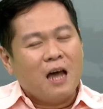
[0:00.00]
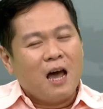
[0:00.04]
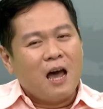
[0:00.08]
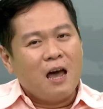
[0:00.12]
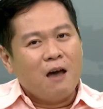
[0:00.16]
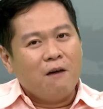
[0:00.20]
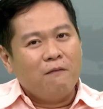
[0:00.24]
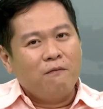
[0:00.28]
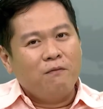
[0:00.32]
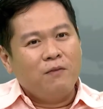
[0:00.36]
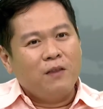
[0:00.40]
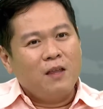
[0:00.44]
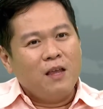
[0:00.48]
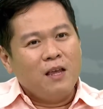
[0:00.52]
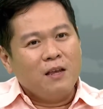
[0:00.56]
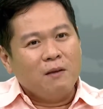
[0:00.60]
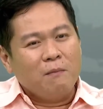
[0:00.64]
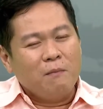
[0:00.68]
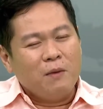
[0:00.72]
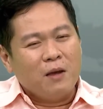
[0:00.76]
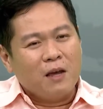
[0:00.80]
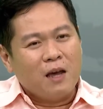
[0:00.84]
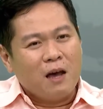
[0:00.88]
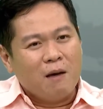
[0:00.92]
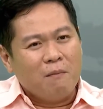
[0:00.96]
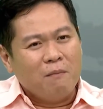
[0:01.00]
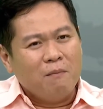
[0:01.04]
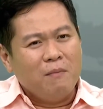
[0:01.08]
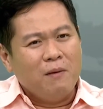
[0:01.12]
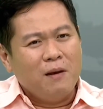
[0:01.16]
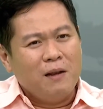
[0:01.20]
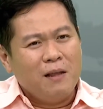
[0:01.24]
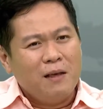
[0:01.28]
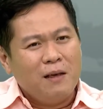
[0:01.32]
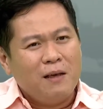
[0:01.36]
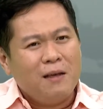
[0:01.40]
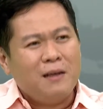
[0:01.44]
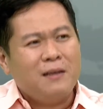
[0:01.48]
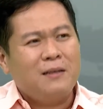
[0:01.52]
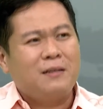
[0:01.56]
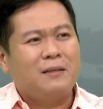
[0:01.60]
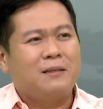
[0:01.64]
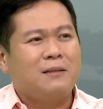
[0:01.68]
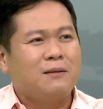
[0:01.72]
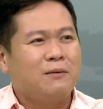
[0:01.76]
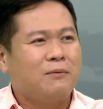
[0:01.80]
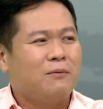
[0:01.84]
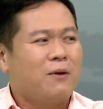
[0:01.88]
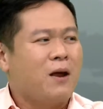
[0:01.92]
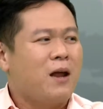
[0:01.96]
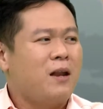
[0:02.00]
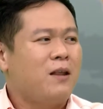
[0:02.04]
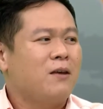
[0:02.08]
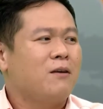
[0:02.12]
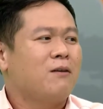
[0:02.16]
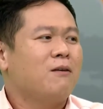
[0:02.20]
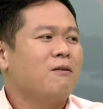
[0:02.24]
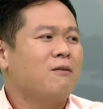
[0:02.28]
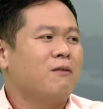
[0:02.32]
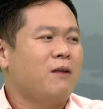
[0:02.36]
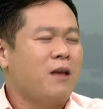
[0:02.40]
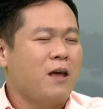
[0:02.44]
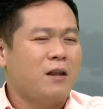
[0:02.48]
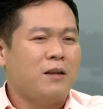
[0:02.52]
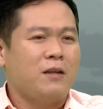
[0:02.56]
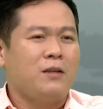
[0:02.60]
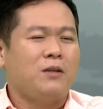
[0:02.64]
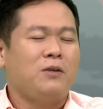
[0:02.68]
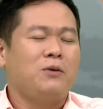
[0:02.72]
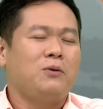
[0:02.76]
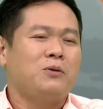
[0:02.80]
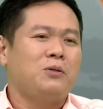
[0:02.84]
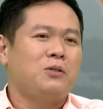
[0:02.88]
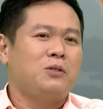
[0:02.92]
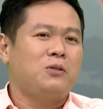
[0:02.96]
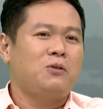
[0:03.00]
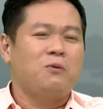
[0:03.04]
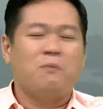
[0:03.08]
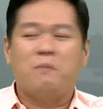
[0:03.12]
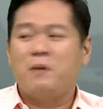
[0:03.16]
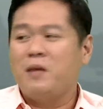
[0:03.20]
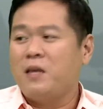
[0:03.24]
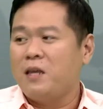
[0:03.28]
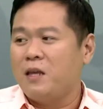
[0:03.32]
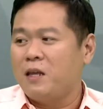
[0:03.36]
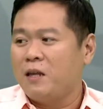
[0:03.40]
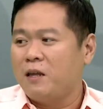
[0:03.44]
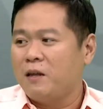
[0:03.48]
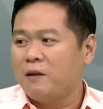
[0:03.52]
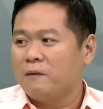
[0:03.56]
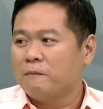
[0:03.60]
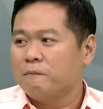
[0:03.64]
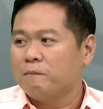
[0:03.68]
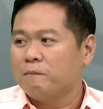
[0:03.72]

kind of thing become less radical than it used to be.